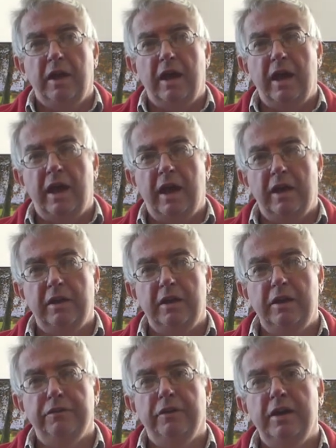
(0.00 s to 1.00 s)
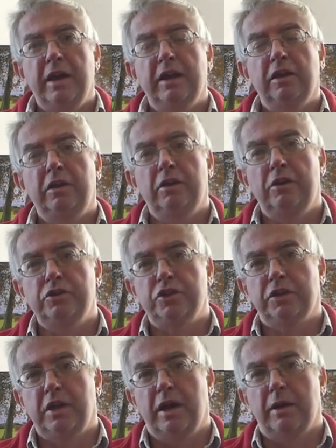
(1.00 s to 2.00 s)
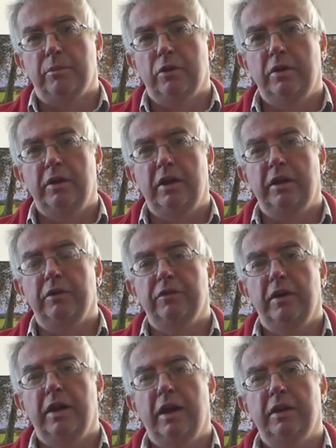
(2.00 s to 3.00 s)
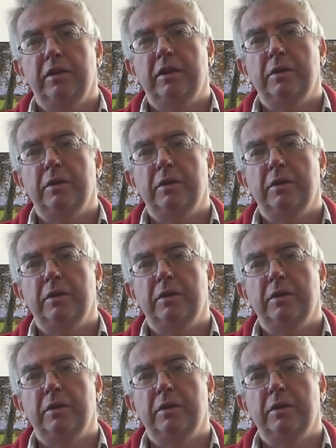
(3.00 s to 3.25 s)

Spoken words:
And if I had a larger camera and if I had an